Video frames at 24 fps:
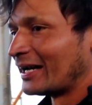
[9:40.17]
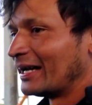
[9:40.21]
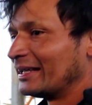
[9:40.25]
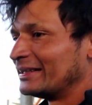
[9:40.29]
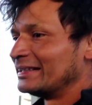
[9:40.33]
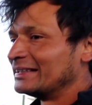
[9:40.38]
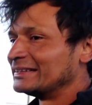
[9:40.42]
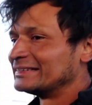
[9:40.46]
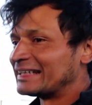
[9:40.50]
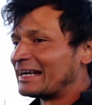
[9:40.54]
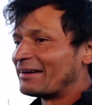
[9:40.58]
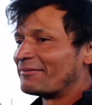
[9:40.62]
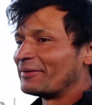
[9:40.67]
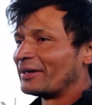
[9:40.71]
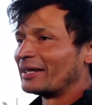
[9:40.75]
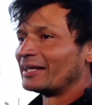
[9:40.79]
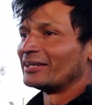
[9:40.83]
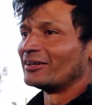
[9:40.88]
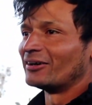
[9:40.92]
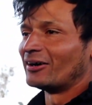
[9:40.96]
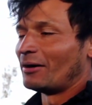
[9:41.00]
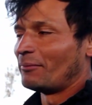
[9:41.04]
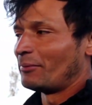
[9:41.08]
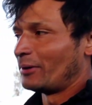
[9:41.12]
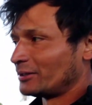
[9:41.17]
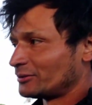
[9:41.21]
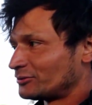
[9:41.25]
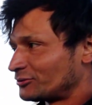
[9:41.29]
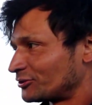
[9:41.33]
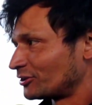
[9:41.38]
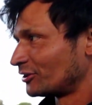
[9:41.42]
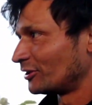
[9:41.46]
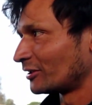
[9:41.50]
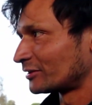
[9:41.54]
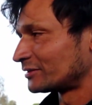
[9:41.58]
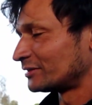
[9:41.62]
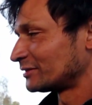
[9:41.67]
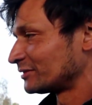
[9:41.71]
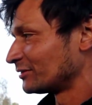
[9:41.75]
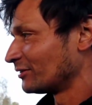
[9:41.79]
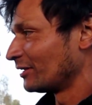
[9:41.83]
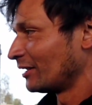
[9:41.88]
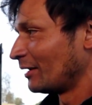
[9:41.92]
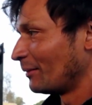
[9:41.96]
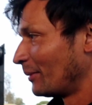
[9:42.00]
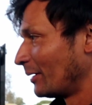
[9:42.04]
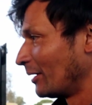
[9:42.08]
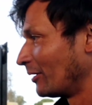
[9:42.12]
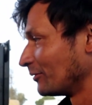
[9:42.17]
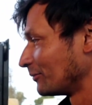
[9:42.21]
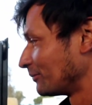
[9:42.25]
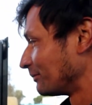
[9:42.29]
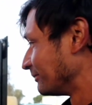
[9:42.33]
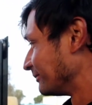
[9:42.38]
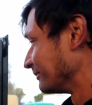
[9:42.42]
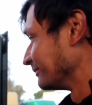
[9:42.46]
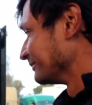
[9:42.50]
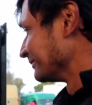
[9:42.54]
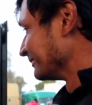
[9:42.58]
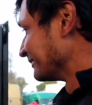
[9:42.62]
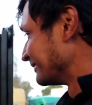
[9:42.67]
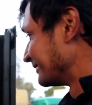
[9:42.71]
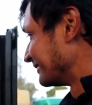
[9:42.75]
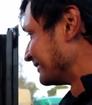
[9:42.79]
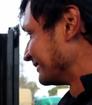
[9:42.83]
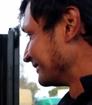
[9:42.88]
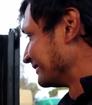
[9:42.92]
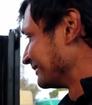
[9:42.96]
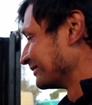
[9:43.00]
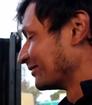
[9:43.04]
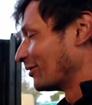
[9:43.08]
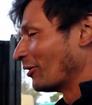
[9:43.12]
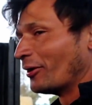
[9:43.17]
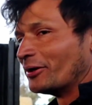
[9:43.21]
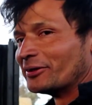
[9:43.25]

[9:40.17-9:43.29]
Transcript: Okay, this is a video about trucks. It's not oh, about yeah, yeah,